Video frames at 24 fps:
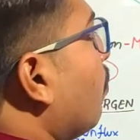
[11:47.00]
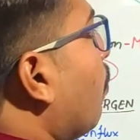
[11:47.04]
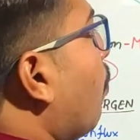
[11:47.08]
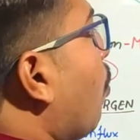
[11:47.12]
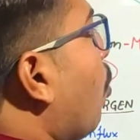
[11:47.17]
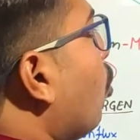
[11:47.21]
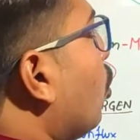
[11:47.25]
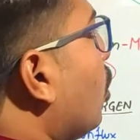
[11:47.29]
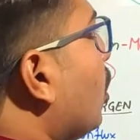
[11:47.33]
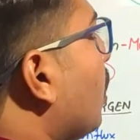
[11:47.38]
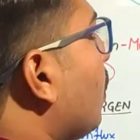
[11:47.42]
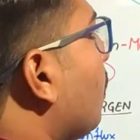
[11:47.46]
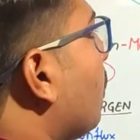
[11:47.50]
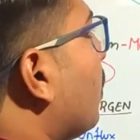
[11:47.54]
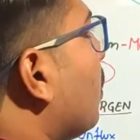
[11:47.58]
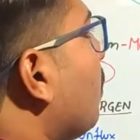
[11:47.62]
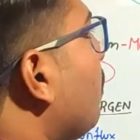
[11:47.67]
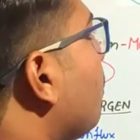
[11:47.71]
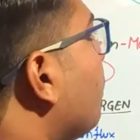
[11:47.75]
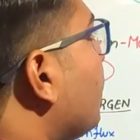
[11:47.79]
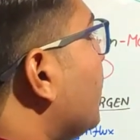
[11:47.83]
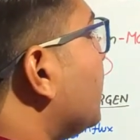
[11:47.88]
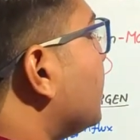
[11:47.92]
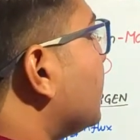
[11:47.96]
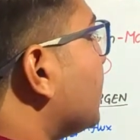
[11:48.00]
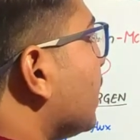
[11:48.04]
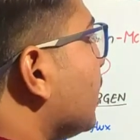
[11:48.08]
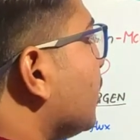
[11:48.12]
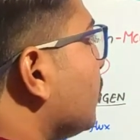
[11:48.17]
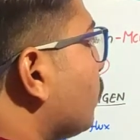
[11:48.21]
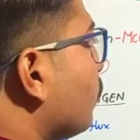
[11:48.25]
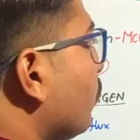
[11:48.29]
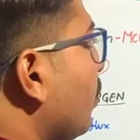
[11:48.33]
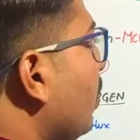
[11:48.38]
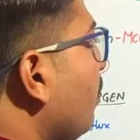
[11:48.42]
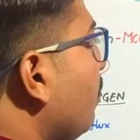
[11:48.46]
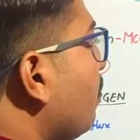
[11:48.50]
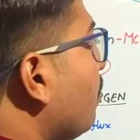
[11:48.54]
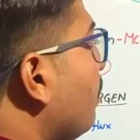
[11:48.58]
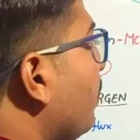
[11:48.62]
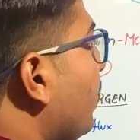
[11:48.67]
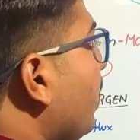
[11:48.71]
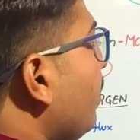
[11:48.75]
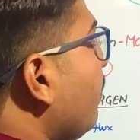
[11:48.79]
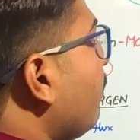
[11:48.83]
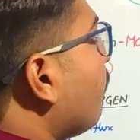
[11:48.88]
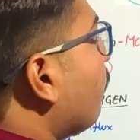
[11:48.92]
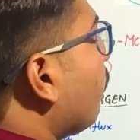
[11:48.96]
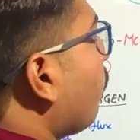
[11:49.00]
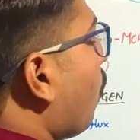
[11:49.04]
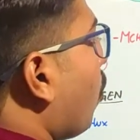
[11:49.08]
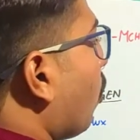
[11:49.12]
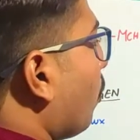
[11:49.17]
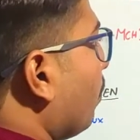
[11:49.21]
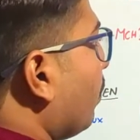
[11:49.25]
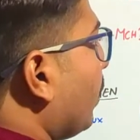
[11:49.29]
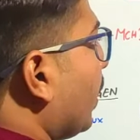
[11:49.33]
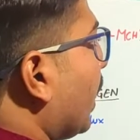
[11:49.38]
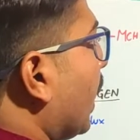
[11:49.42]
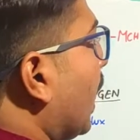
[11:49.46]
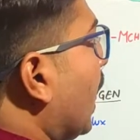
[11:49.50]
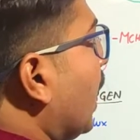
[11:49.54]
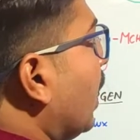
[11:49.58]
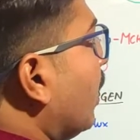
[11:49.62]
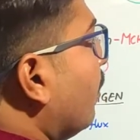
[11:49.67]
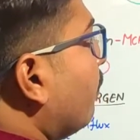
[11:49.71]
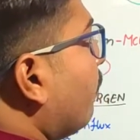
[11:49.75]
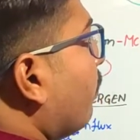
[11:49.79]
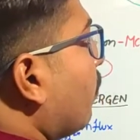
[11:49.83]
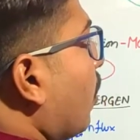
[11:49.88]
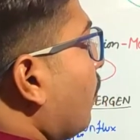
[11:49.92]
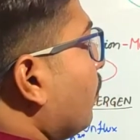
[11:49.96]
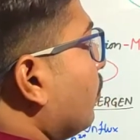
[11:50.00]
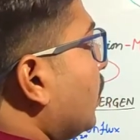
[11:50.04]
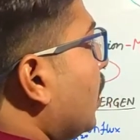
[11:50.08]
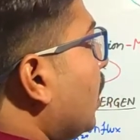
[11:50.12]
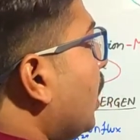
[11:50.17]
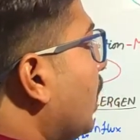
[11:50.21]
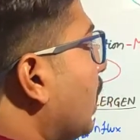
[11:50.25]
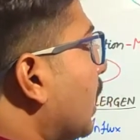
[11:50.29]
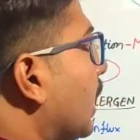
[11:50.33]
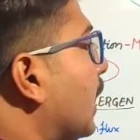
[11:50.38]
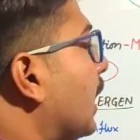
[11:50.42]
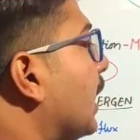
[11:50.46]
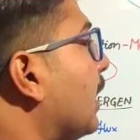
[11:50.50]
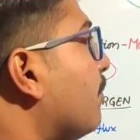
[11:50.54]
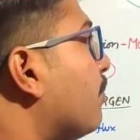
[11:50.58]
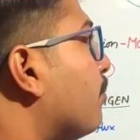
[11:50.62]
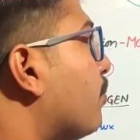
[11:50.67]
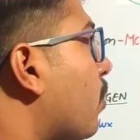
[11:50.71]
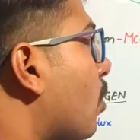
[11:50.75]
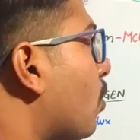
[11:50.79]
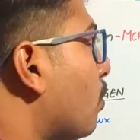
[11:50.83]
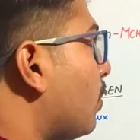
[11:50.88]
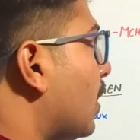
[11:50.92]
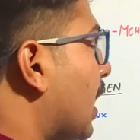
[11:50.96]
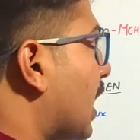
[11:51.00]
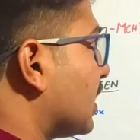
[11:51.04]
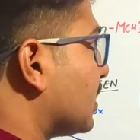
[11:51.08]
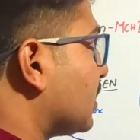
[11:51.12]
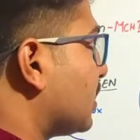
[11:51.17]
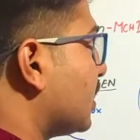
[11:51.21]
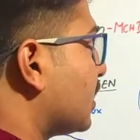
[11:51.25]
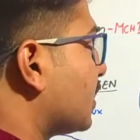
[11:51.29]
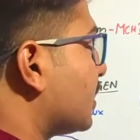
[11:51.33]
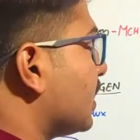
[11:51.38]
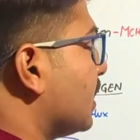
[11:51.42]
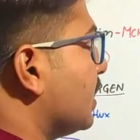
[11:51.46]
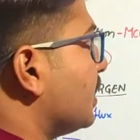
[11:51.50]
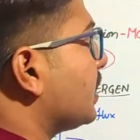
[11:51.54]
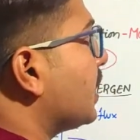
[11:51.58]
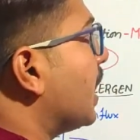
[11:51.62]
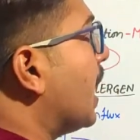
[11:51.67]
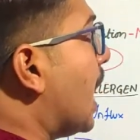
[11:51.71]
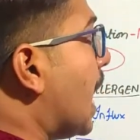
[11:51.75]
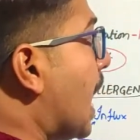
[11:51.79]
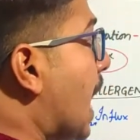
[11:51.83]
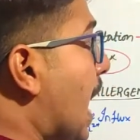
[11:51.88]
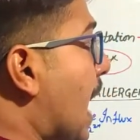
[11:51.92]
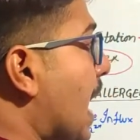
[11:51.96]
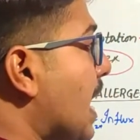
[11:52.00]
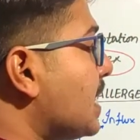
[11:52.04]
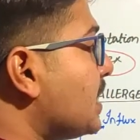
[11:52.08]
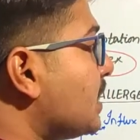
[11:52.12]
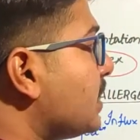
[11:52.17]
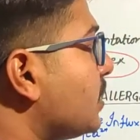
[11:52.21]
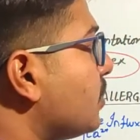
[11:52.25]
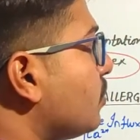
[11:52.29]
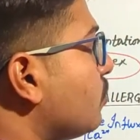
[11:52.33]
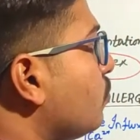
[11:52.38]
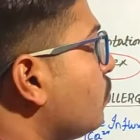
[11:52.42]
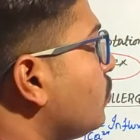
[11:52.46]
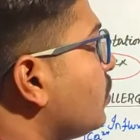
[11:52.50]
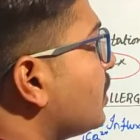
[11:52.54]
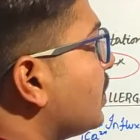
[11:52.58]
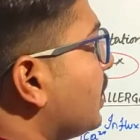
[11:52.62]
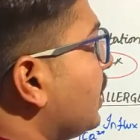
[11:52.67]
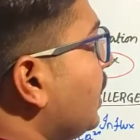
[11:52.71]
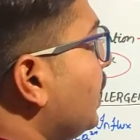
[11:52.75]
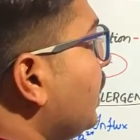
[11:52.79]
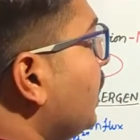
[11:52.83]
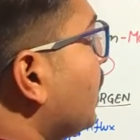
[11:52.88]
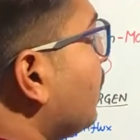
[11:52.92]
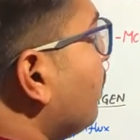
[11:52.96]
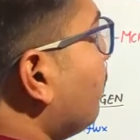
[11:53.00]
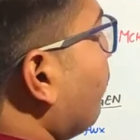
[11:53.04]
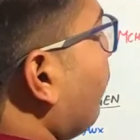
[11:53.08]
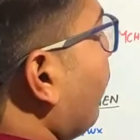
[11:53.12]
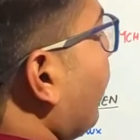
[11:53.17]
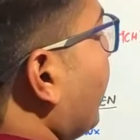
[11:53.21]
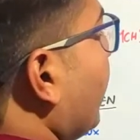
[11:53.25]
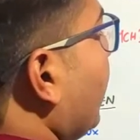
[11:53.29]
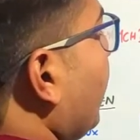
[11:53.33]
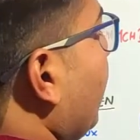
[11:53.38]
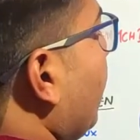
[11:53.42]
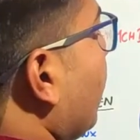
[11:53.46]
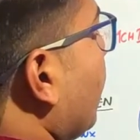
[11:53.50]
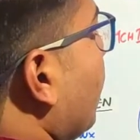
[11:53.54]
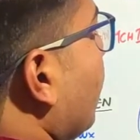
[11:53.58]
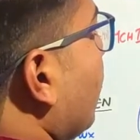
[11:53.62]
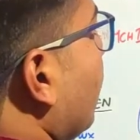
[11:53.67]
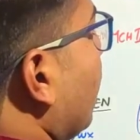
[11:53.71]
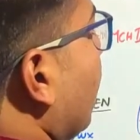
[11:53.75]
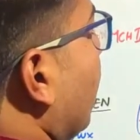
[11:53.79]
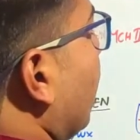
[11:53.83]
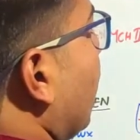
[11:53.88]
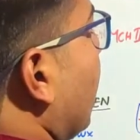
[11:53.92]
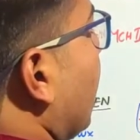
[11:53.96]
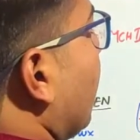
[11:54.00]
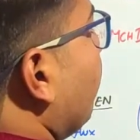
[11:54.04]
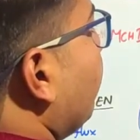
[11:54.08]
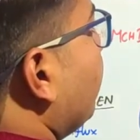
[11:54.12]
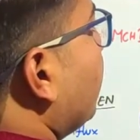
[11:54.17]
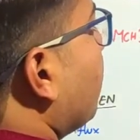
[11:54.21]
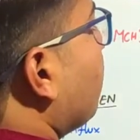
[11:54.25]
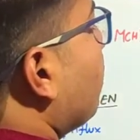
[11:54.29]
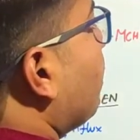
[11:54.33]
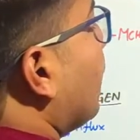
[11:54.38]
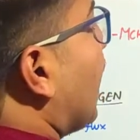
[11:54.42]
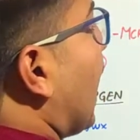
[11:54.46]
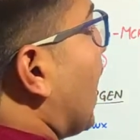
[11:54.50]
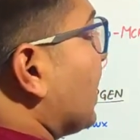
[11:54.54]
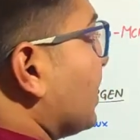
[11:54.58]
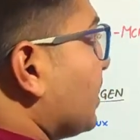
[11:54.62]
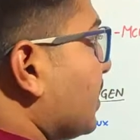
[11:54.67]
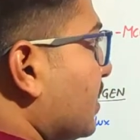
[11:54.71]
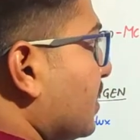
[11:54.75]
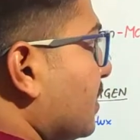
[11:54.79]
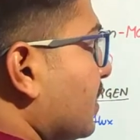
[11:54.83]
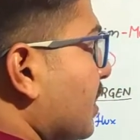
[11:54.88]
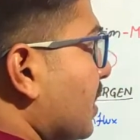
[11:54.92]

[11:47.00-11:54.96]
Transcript: more number of B cells will be forming from the lymphoblastic cells, as you see the very name, the blast